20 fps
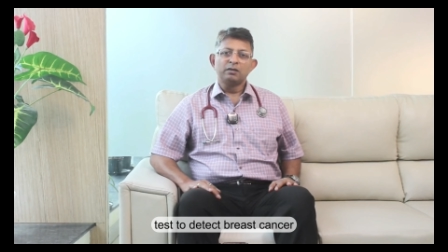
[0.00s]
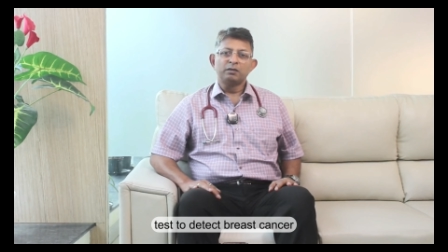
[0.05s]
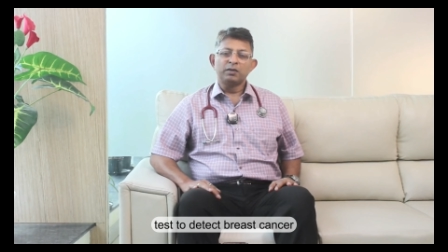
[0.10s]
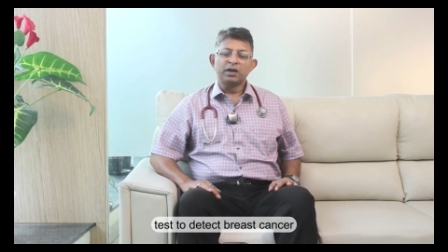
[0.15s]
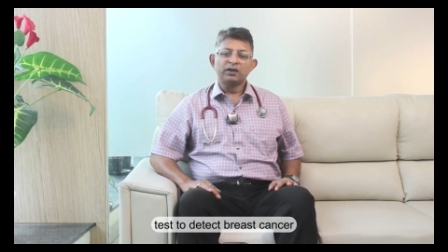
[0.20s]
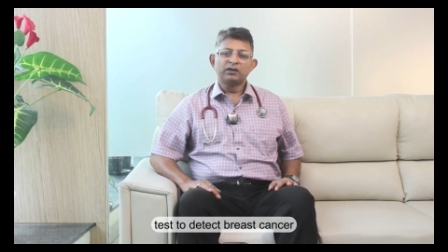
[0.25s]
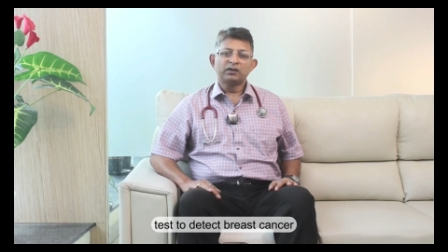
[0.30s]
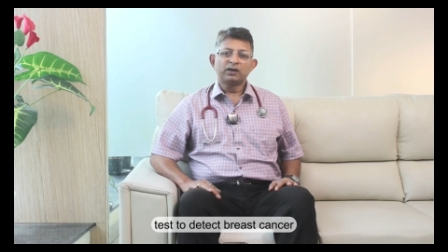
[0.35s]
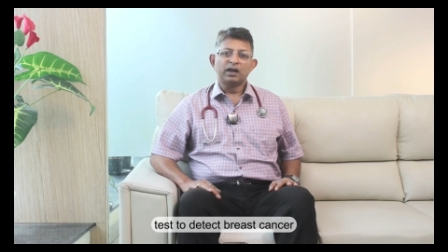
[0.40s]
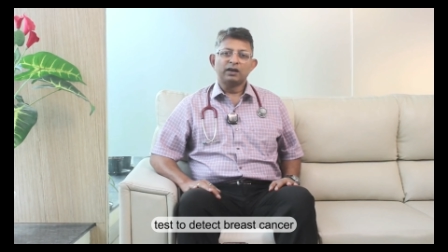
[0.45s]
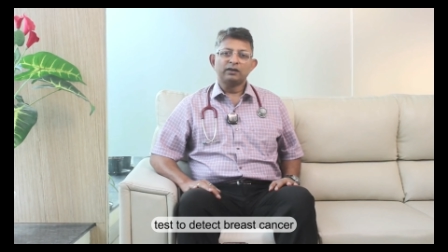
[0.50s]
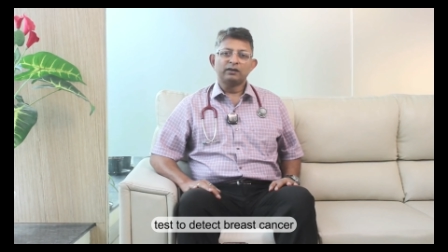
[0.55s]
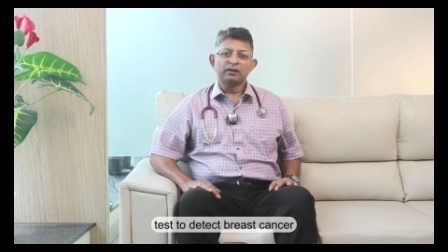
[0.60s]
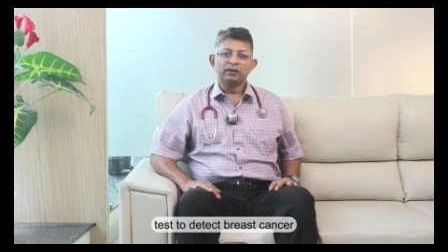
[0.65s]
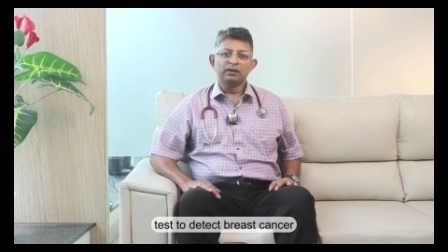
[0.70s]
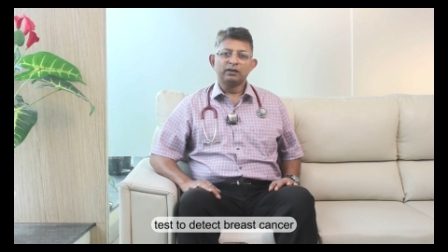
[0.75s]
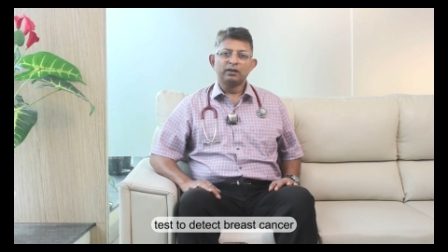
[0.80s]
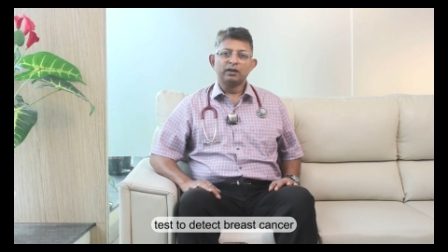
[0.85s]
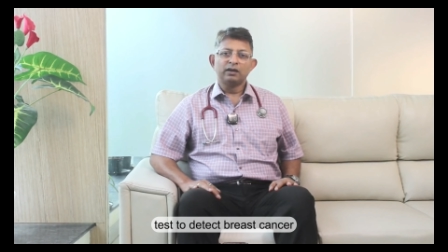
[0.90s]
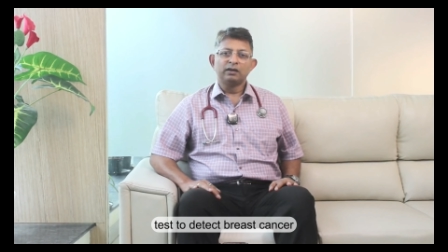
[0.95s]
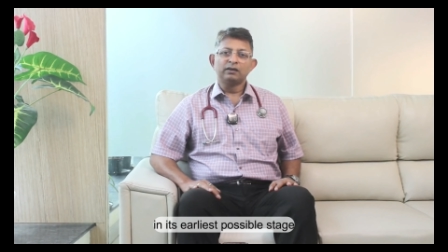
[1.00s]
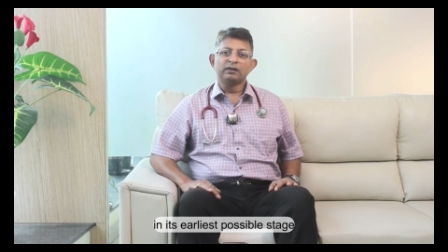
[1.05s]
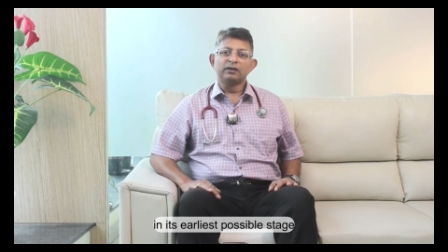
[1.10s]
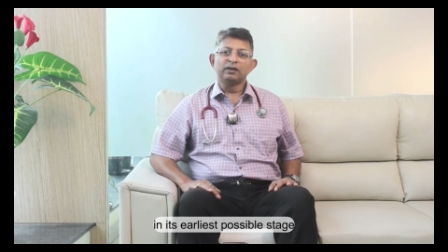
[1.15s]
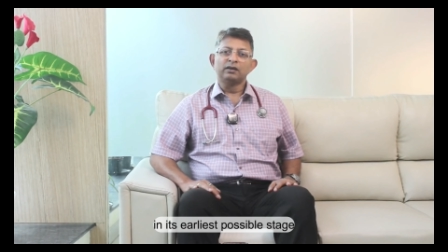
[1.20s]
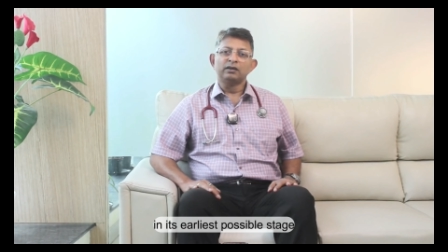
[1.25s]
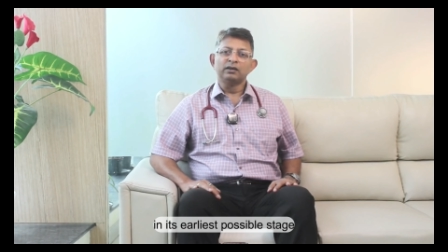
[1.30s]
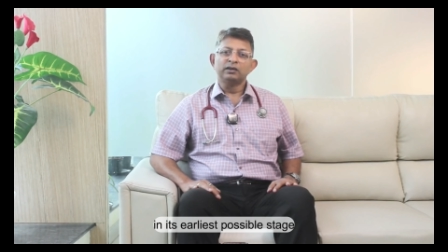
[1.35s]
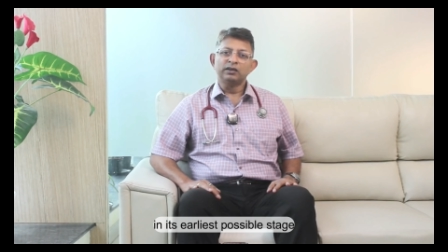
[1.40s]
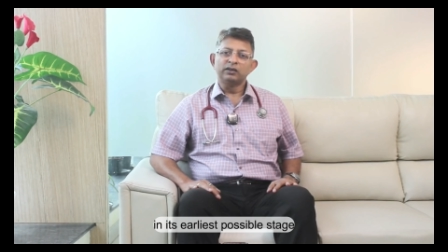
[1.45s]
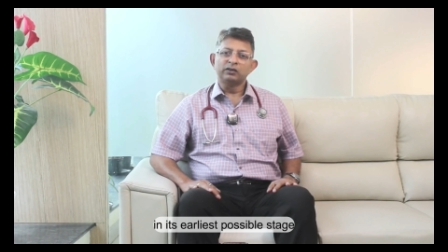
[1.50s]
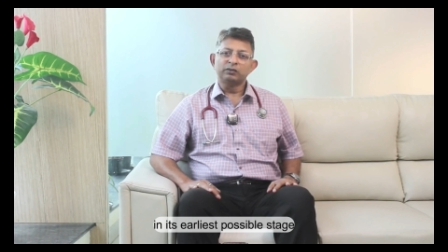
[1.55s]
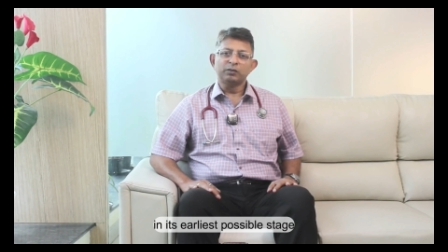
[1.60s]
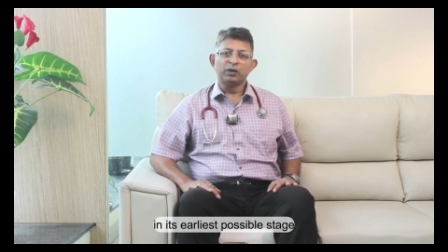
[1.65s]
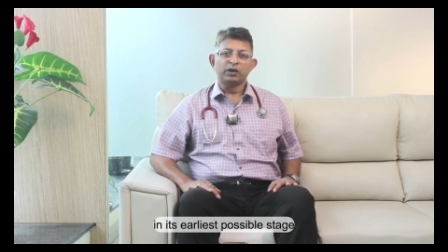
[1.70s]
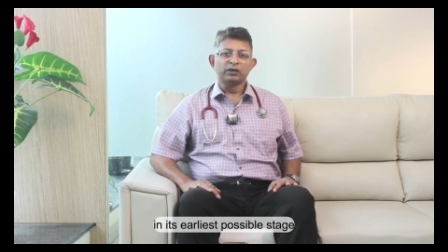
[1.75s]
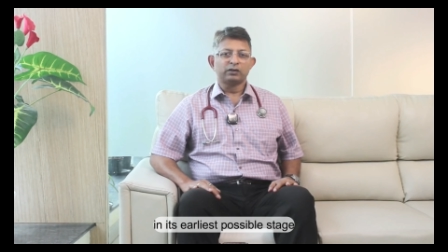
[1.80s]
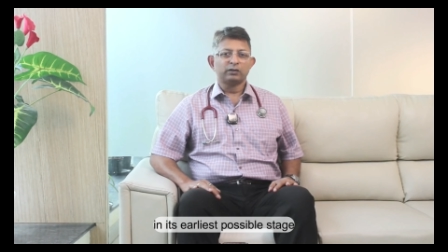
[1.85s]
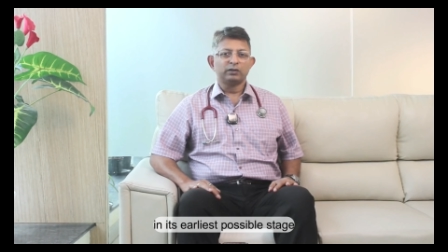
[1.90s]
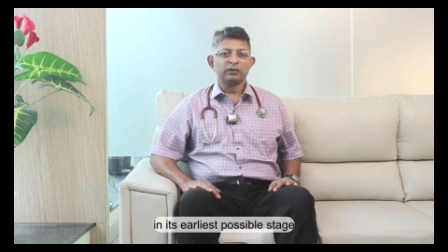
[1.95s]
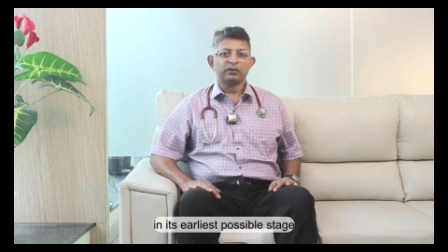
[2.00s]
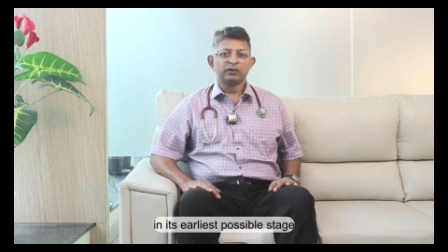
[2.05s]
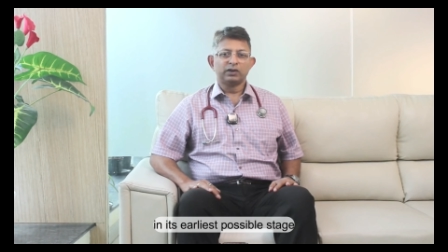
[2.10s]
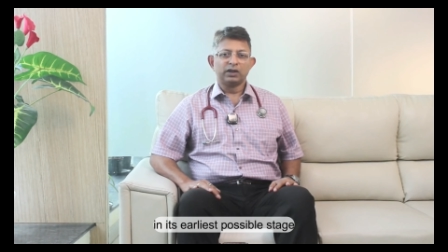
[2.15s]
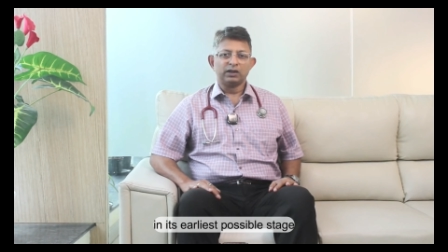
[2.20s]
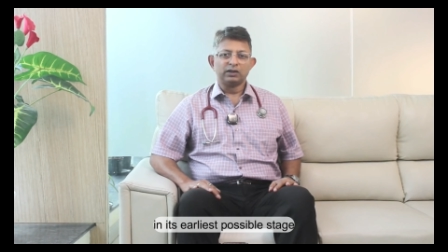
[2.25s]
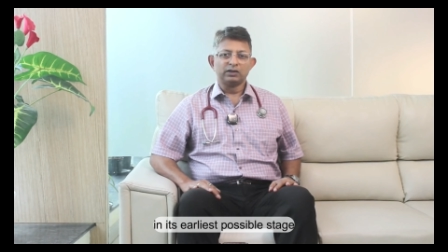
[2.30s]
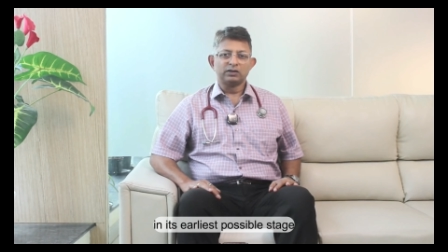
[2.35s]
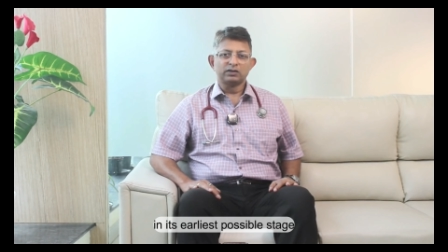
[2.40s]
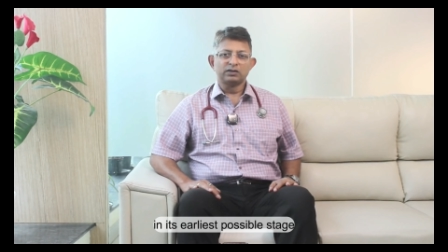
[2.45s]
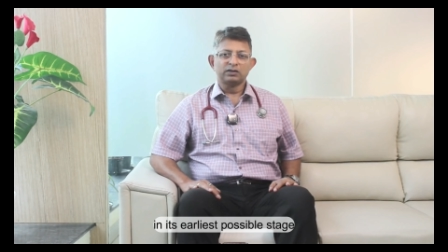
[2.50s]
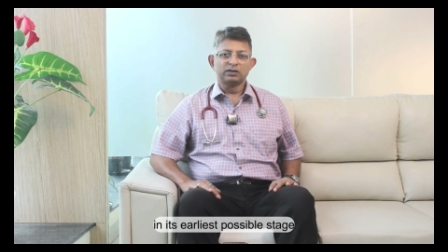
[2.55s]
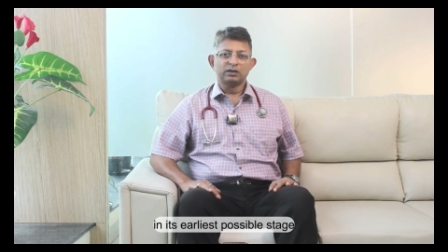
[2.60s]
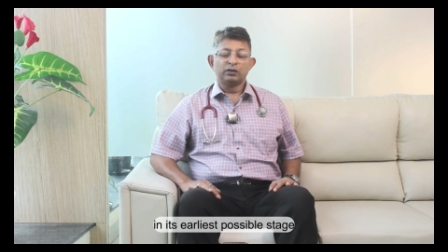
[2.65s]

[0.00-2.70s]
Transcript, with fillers: breast cancer in its earliest possible stage.